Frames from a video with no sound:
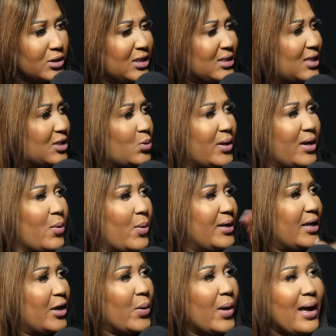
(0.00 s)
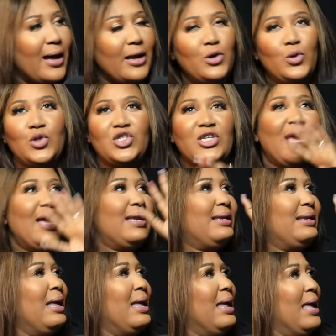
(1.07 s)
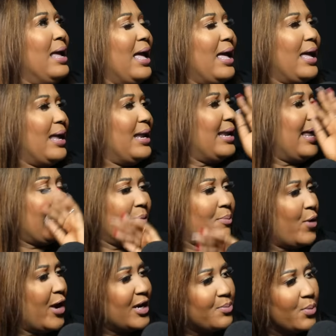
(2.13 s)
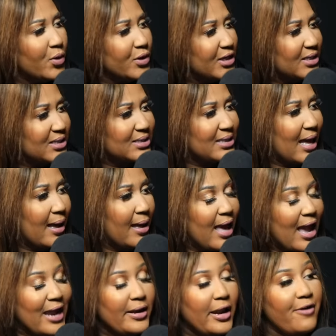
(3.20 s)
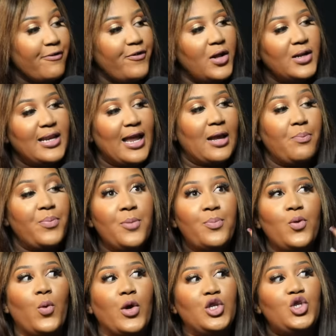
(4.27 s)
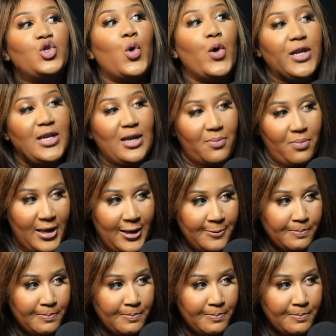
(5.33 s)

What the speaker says: Jesus, what a wonder you are. You shine like a bright morning star. And I felt like people were joining me.